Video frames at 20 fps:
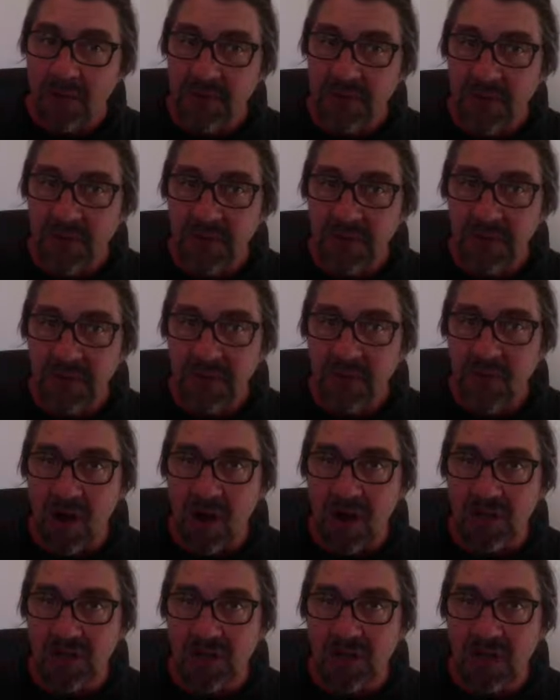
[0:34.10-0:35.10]
not going to be
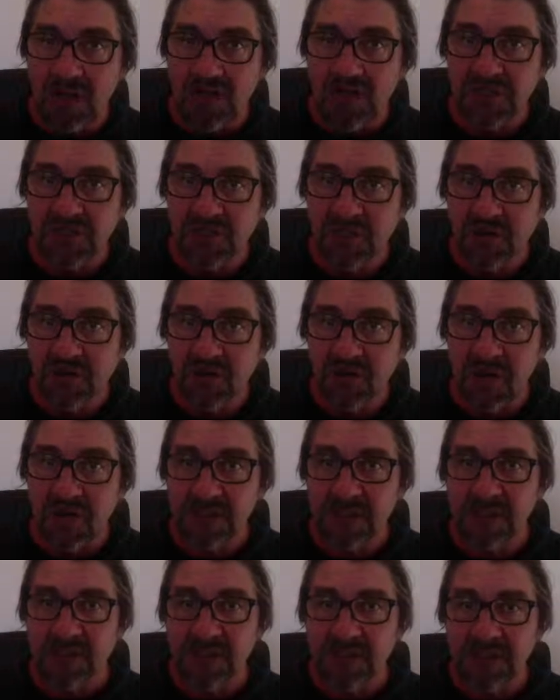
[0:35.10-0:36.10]
montaging photographs.
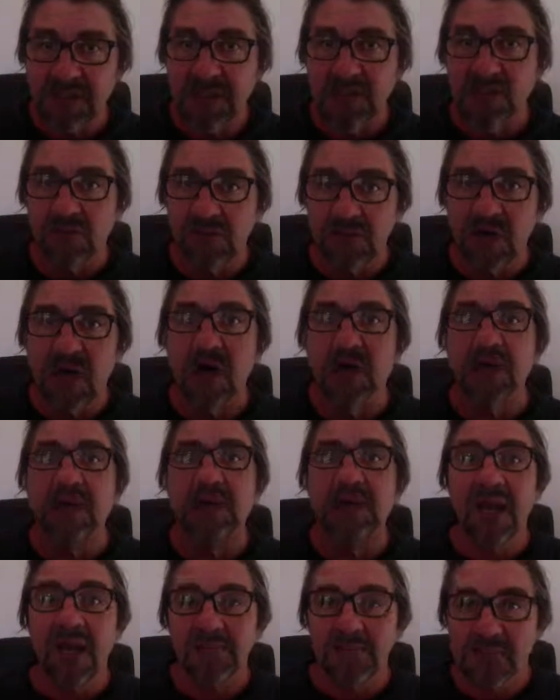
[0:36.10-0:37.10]
I'm still talking
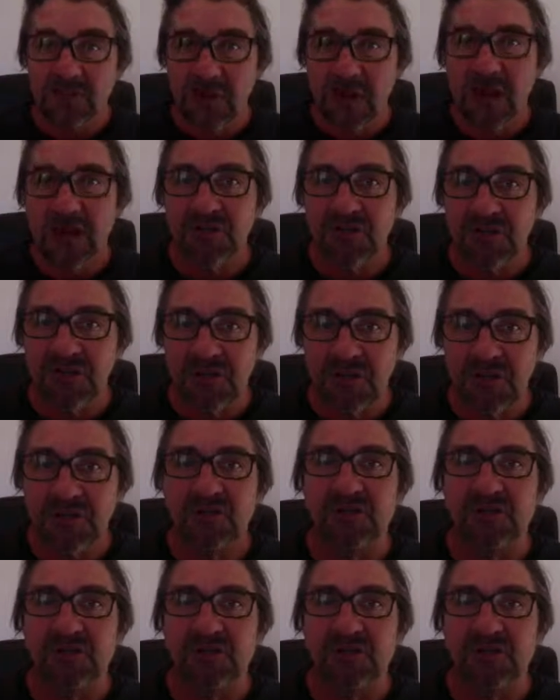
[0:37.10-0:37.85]
abstraction here.